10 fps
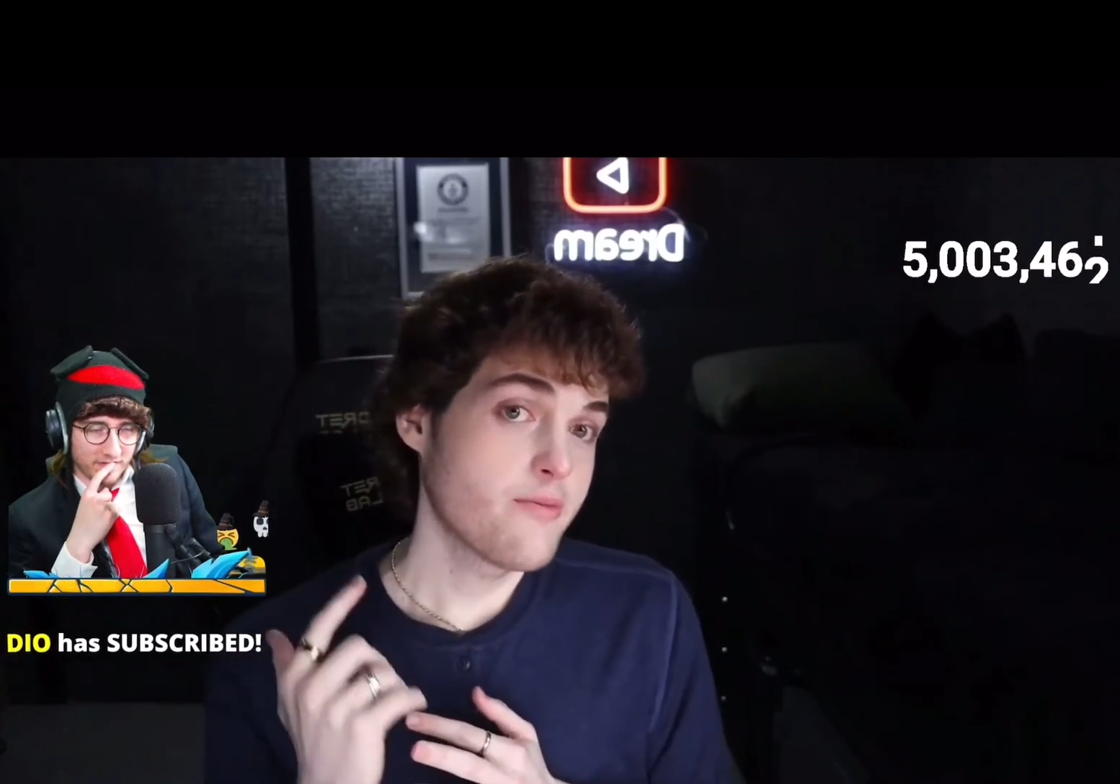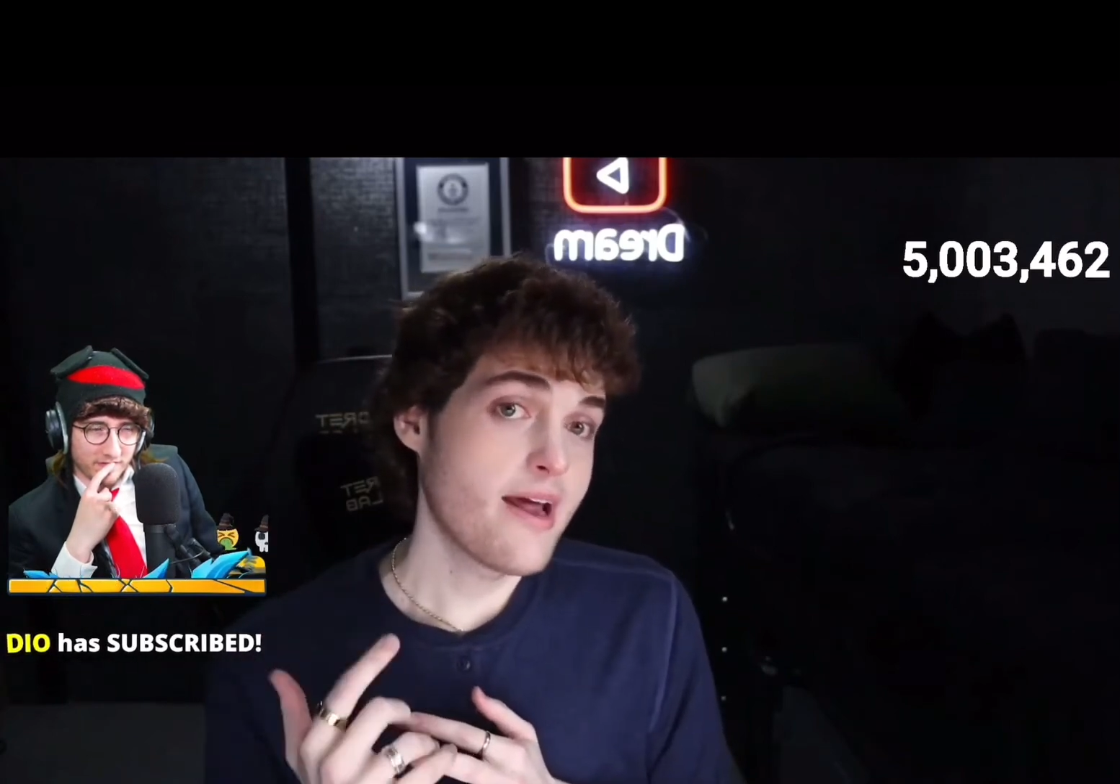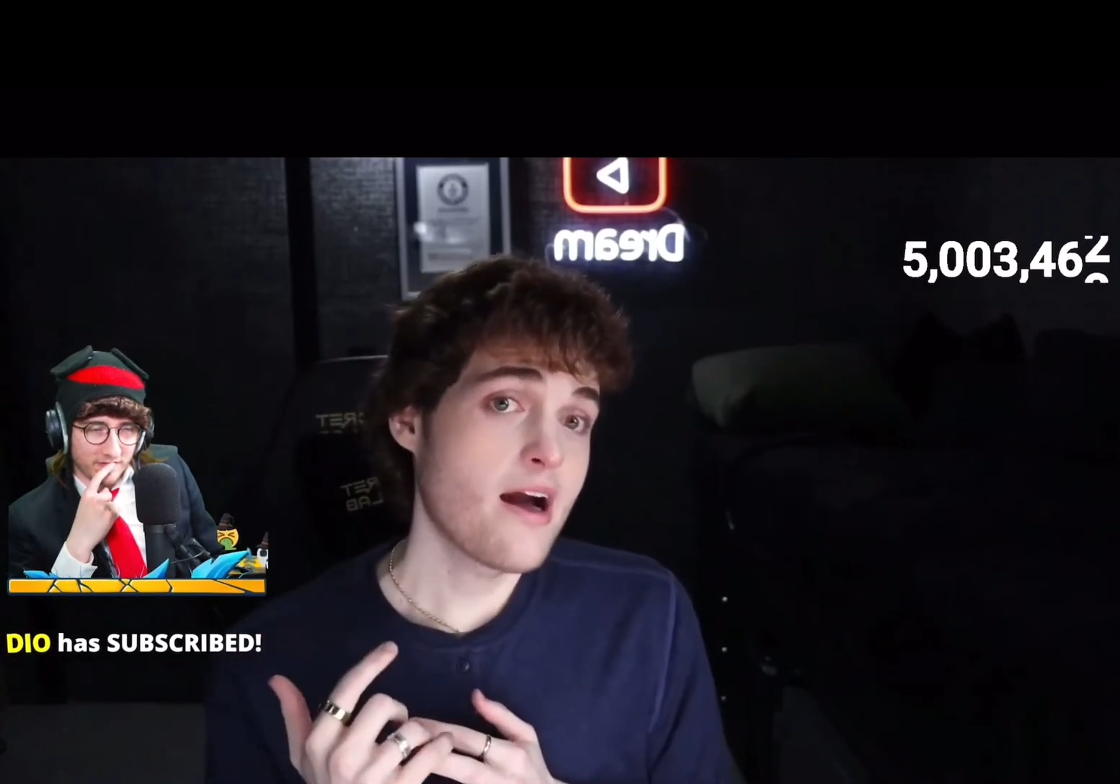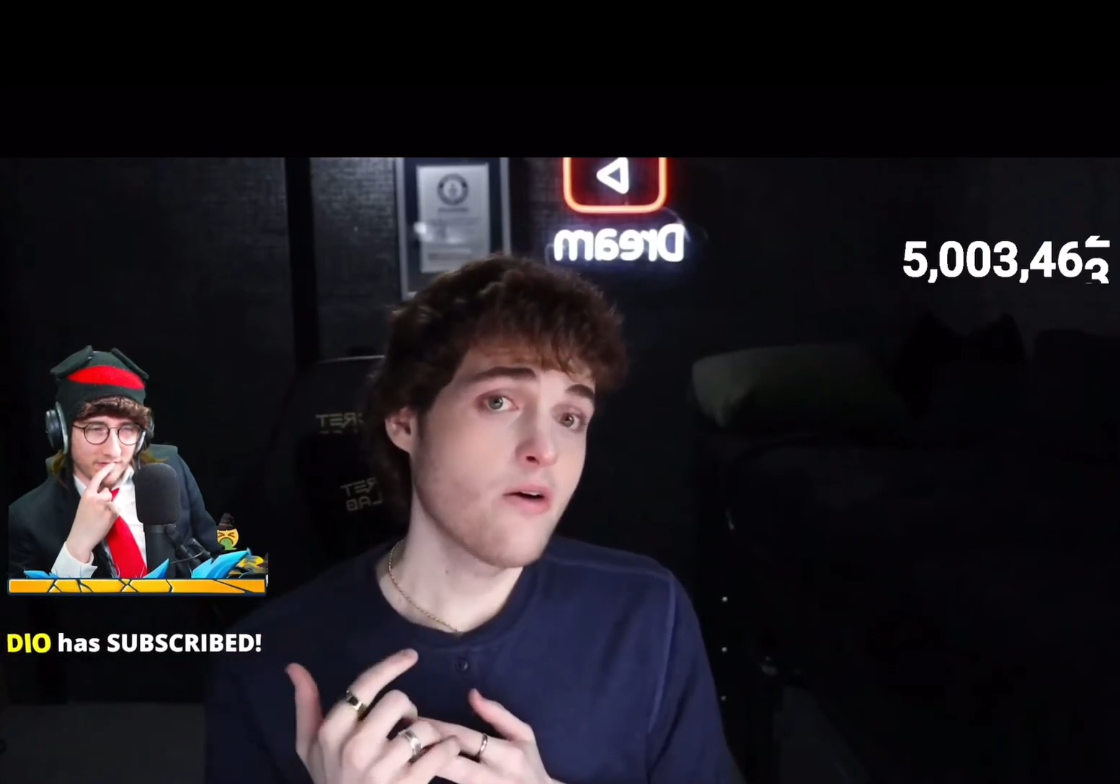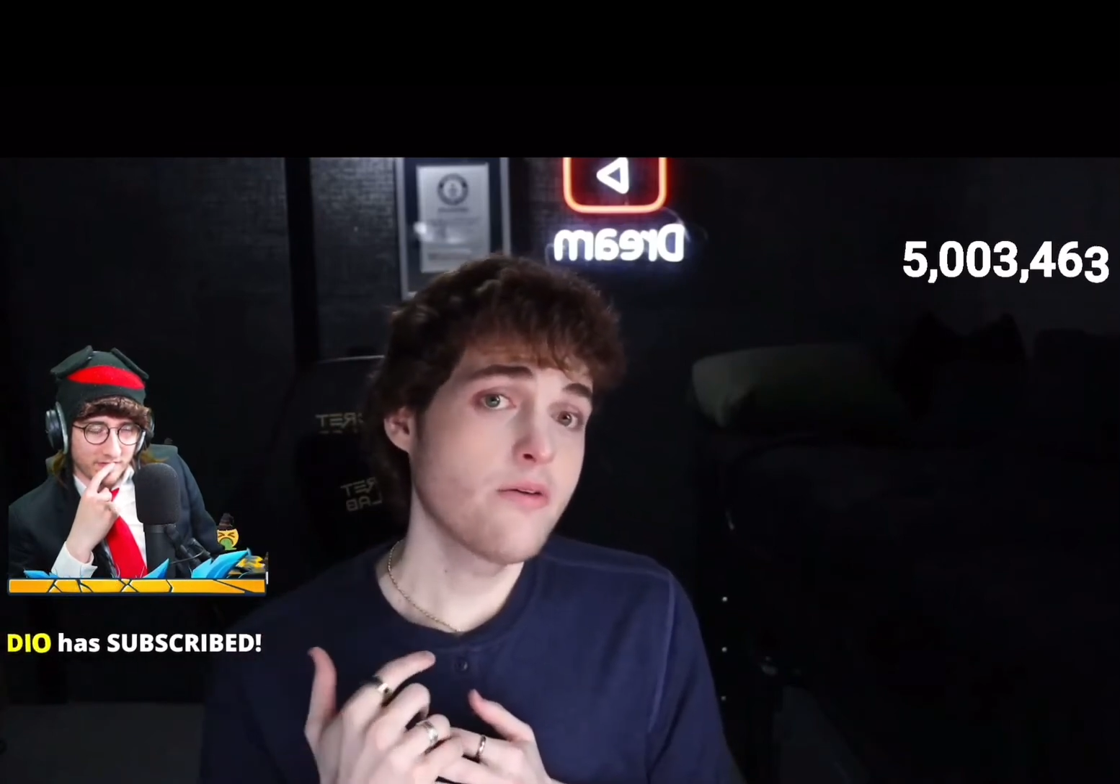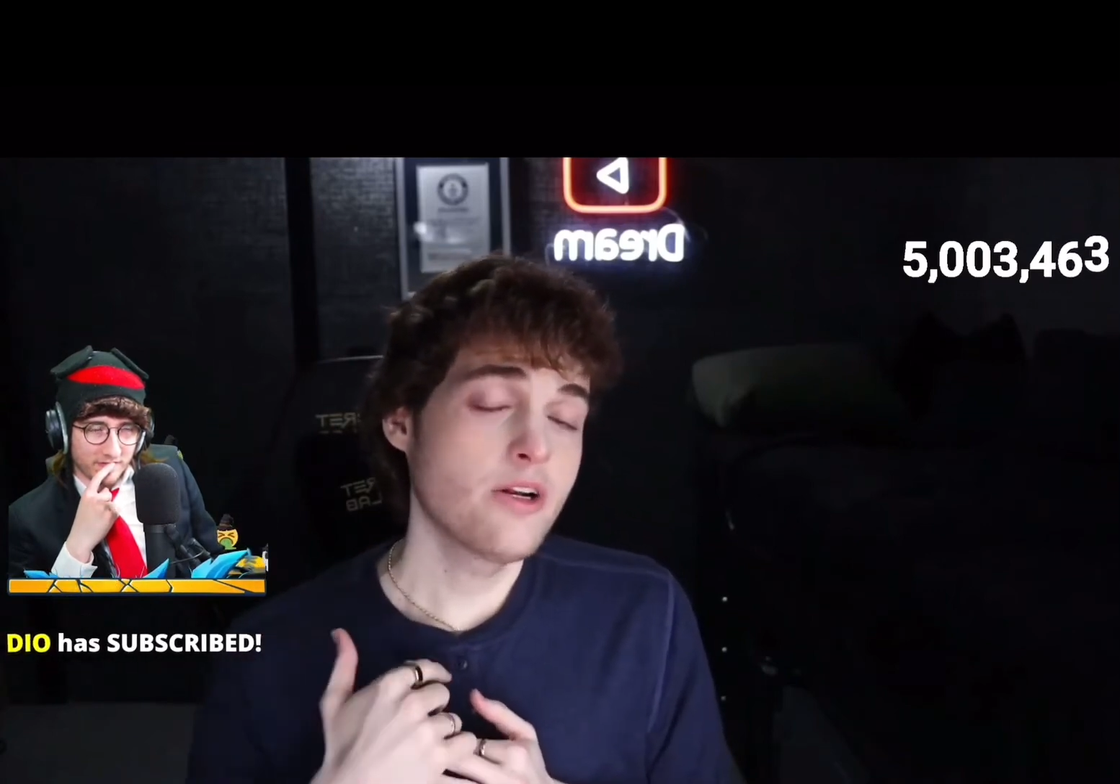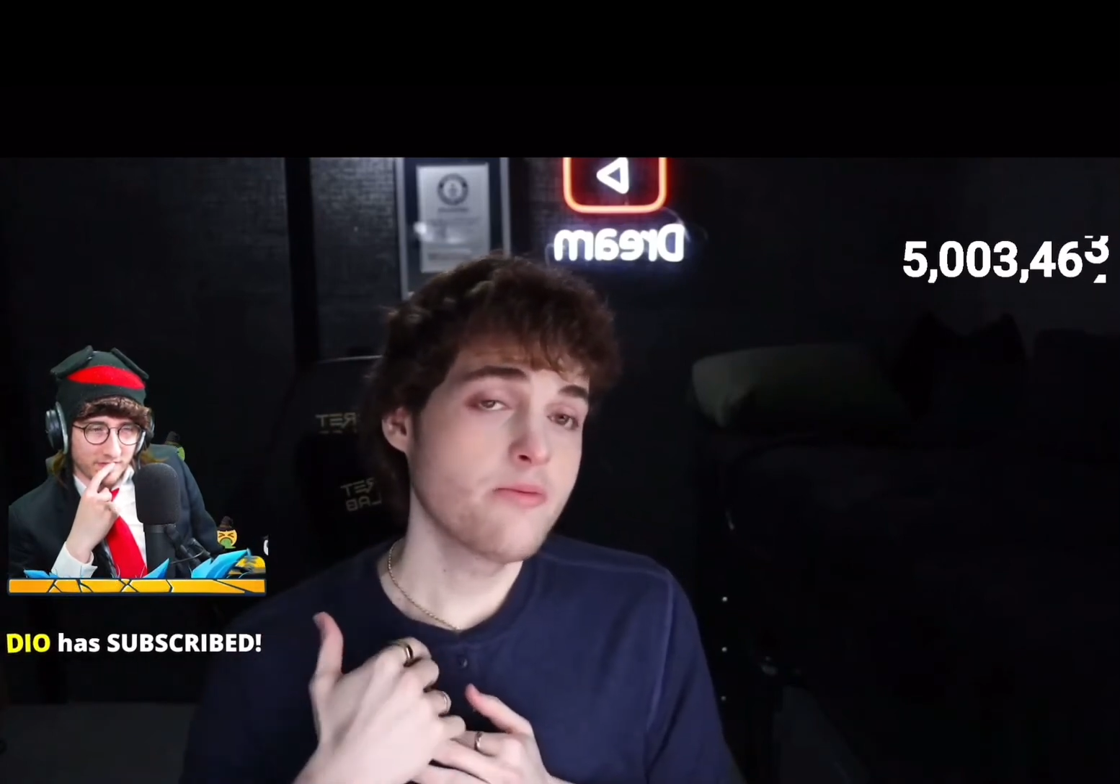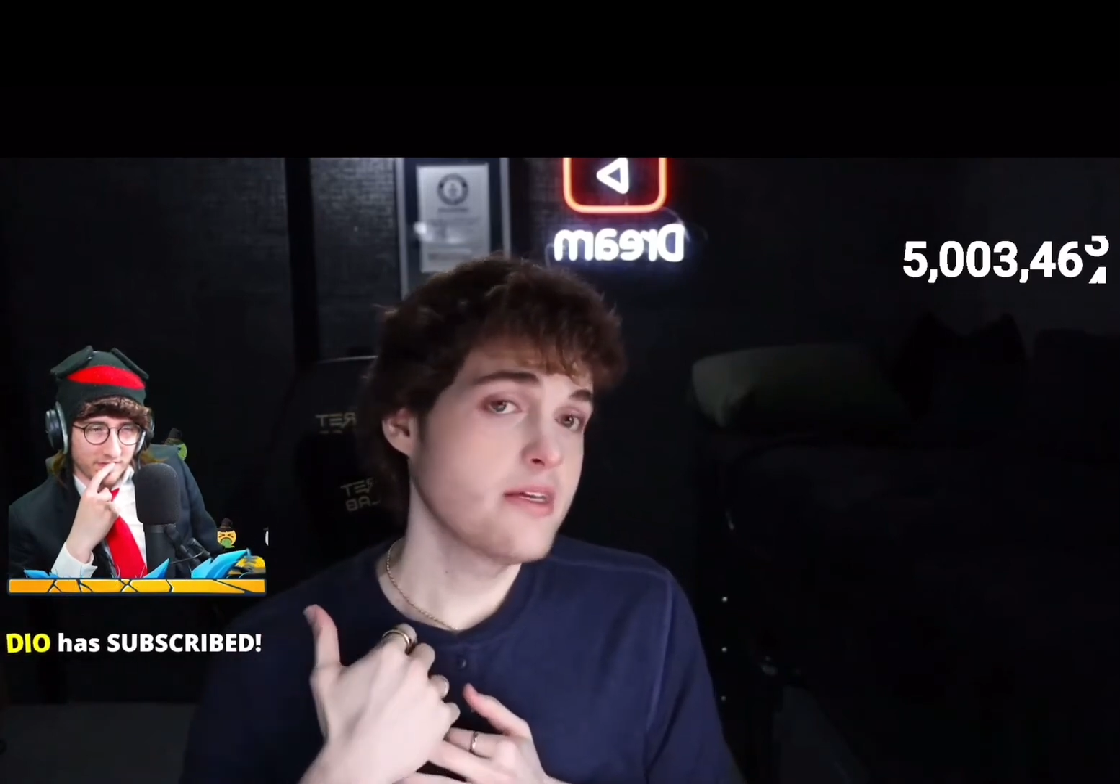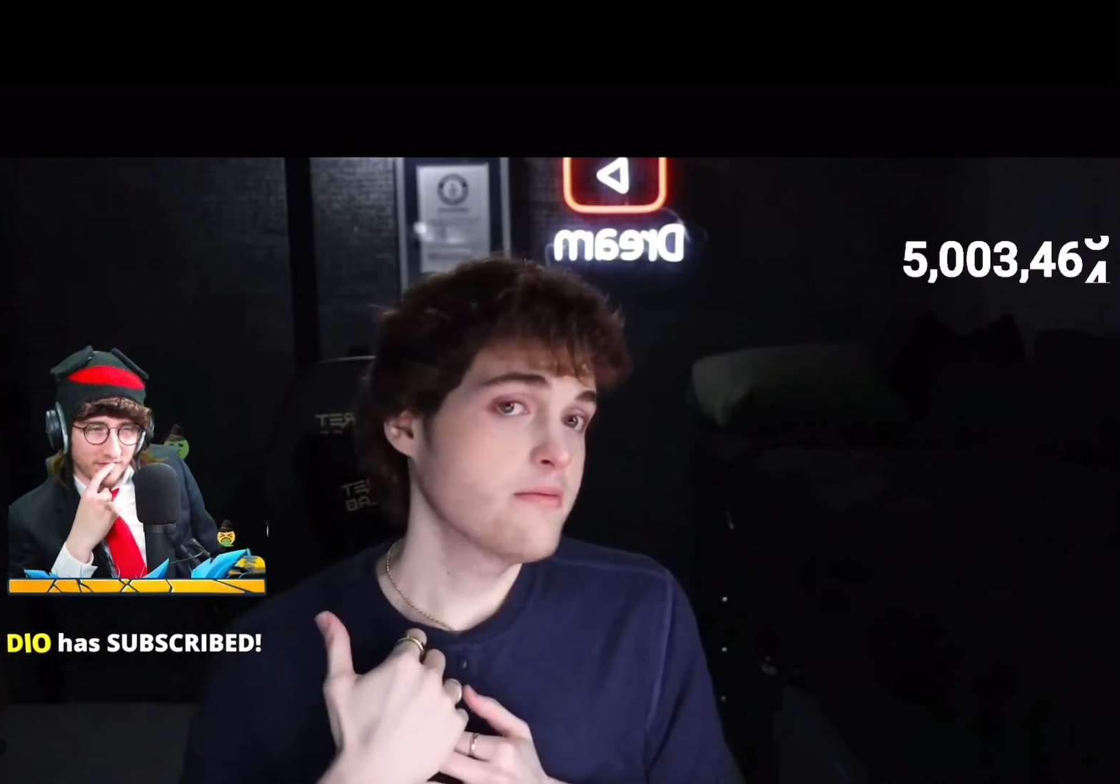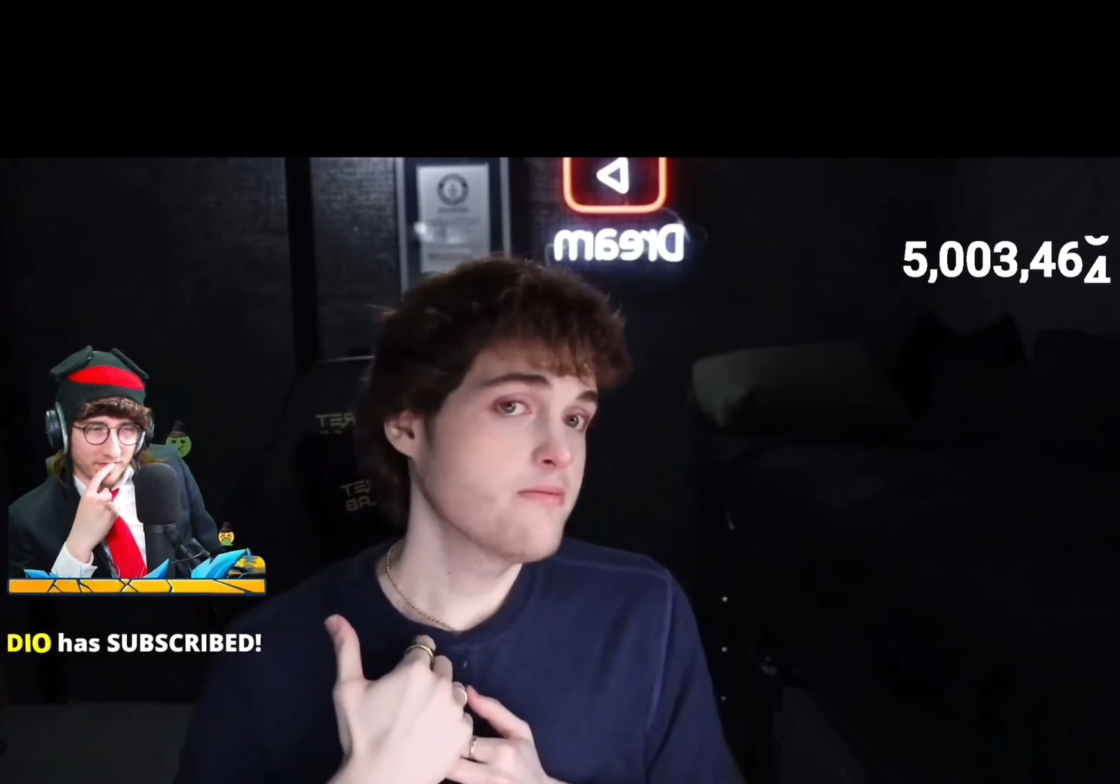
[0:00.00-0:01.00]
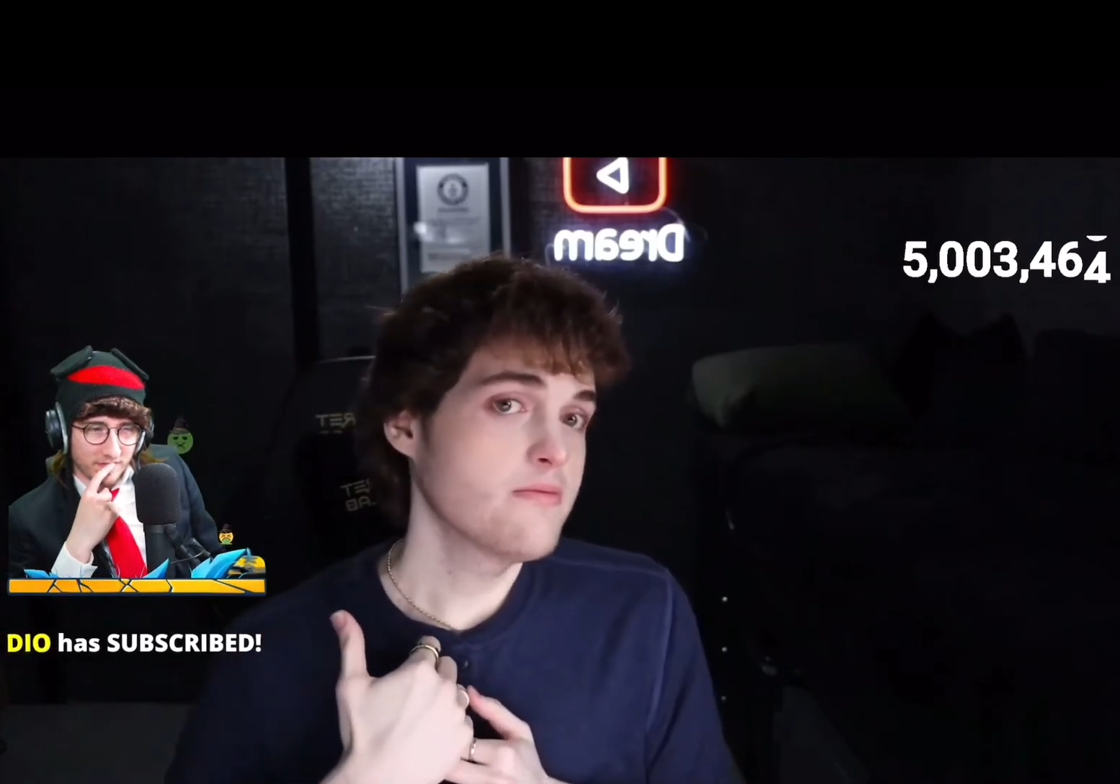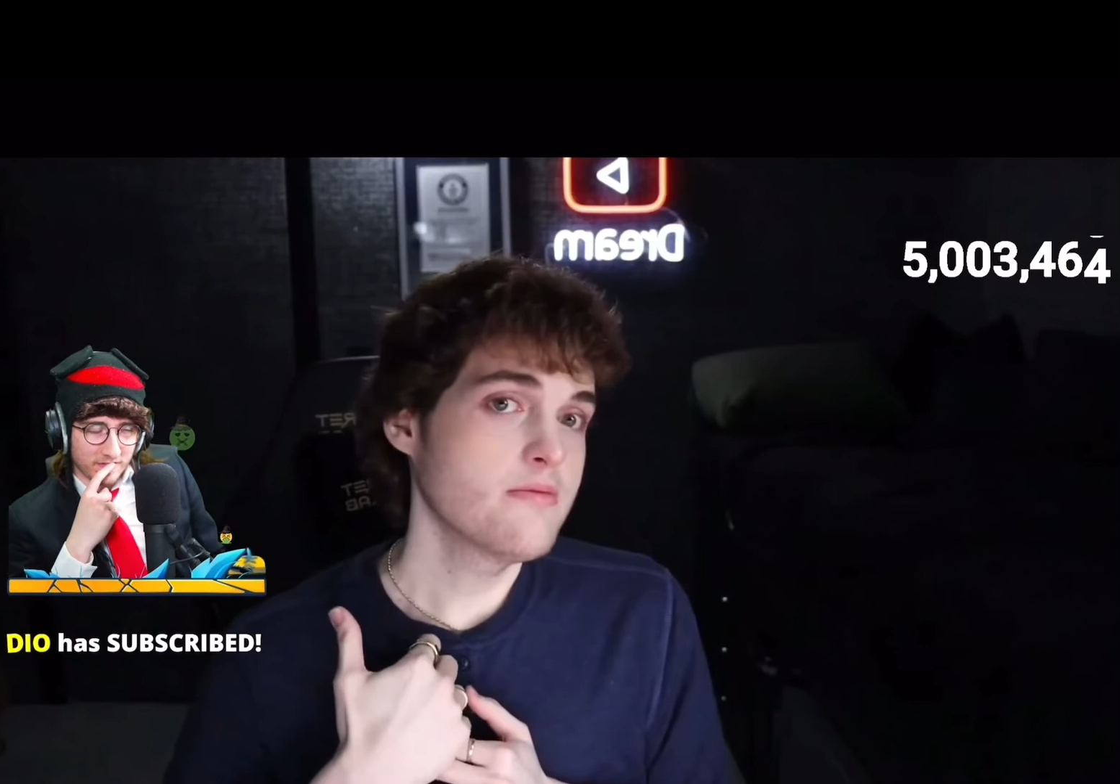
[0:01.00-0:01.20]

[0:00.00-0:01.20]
from now it'll be